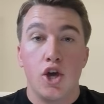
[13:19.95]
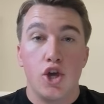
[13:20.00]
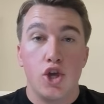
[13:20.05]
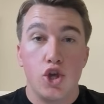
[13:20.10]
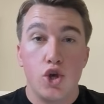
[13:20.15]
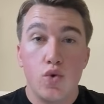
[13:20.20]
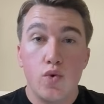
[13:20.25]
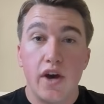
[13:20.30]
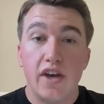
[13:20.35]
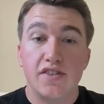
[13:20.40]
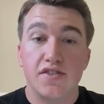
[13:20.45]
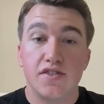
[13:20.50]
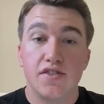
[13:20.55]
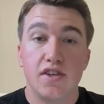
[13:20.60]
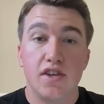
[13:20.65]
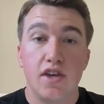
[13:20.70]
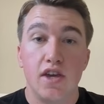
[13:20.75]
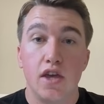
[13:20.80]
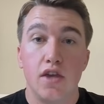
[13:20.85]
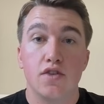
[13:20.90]

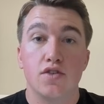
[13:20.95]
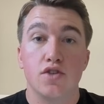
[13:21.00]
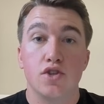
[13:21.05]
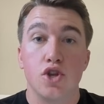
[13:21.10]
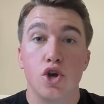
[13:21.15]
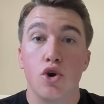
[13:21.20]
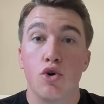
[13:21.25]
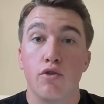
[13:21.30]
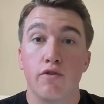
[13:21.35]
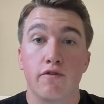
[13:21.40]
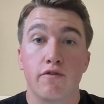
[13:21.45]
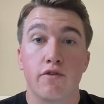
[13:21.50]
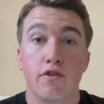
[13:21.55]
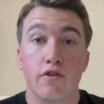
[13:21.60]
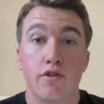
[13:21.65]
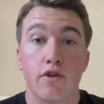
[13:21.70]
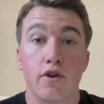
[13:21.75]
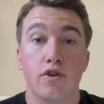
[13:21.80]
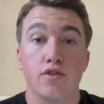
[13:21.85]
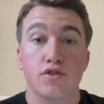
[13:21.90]
USC is known for
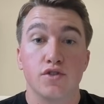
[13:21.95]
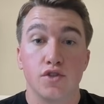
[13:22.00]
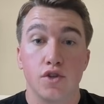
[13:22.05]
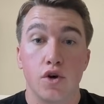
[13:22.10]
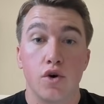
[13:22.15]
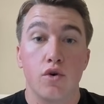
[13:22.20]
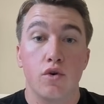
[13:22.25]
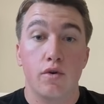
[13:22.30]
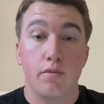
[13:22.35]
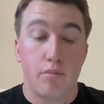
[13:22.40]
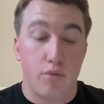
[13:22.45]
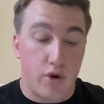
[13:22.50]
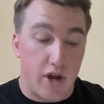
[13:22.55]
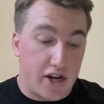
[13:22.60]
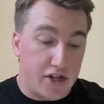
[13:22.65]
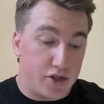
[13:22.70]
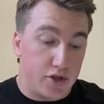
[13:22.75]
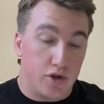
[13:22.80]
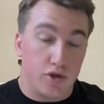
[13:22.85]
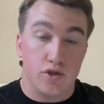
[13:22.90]
their zone
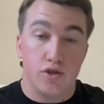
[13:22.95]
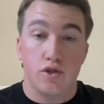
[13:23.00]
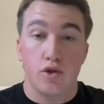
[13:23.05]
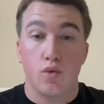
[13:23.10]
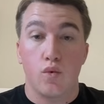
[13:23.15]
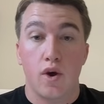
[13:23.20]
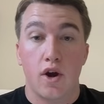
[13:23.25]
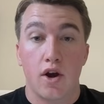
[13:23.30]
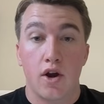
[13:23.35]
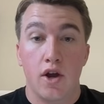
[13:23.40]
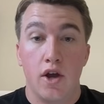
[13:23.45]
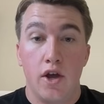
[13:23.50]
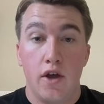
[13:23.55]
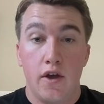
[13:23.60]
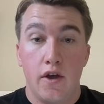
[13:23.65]
pressures to where